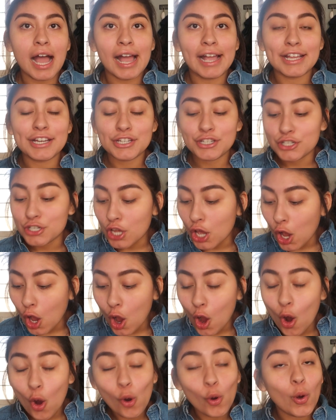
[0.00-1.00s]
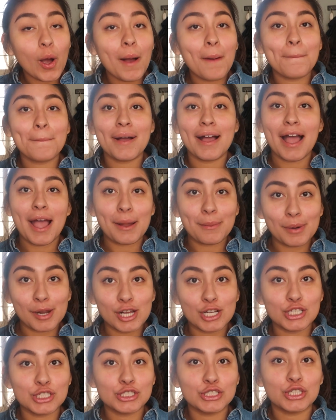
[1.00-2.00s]
I know my
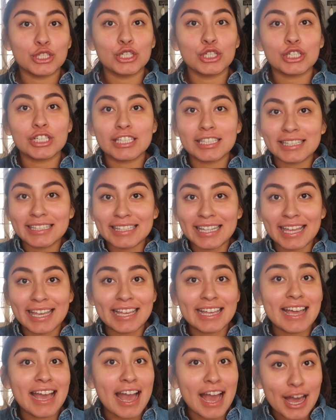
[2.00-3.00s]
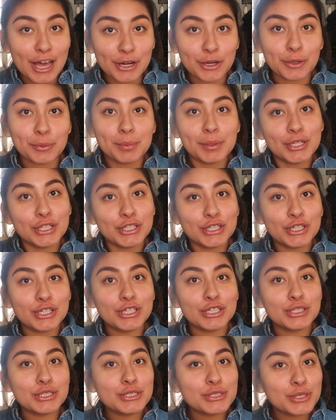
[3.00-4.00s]
eyebrows look like
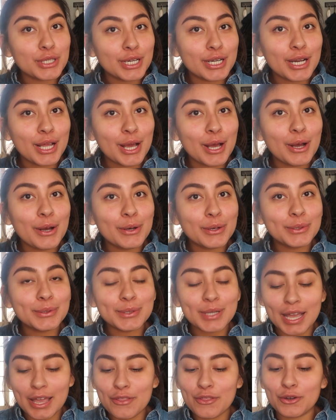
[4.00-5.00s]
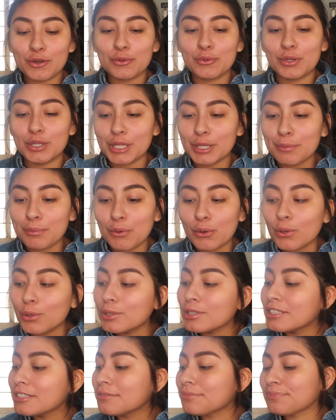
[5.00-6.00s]
caterpillars right now and they're really
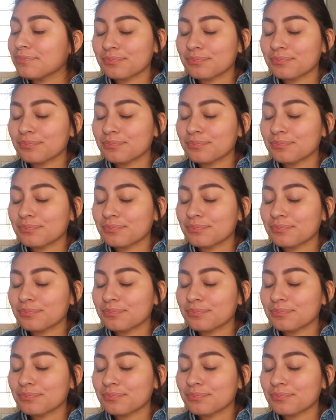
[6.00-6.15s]
bold.